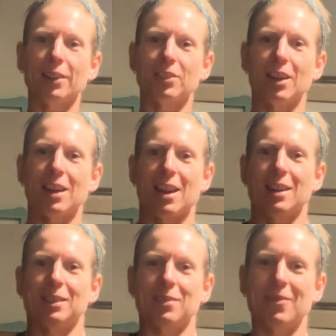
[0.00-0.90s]
Let's get
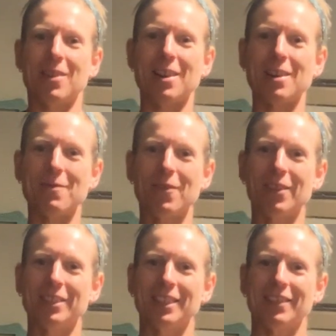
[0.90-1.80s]
nice and warm. If you're
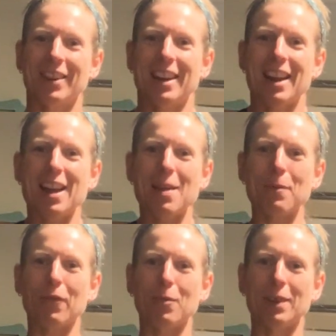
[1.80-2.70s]
just waking up or
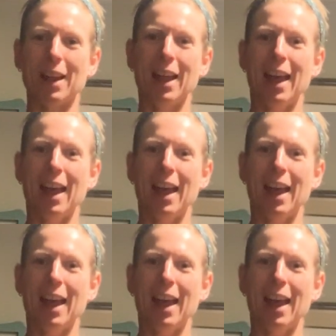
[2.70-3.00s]
if you've been